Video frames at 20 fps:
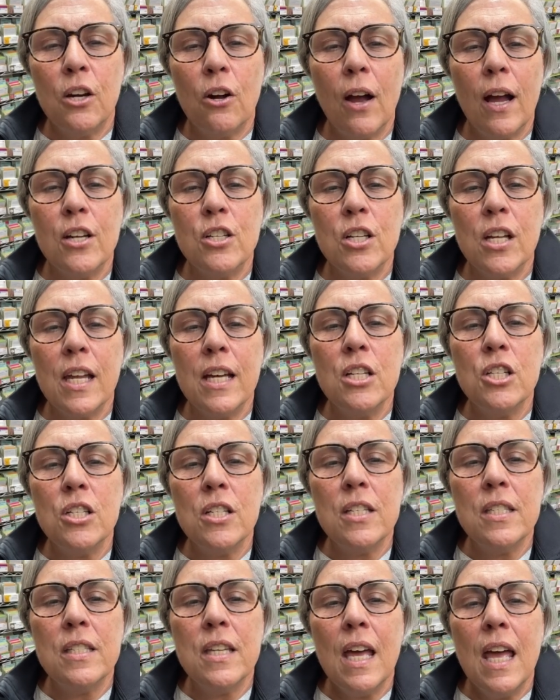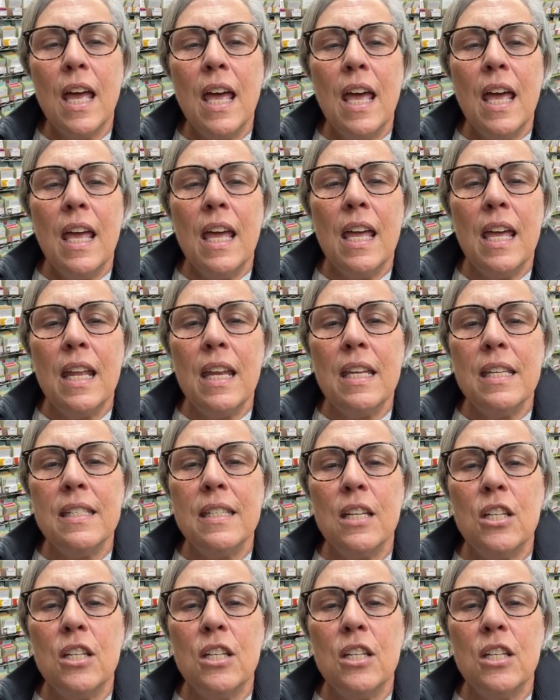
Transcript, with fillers: Congratulations. Any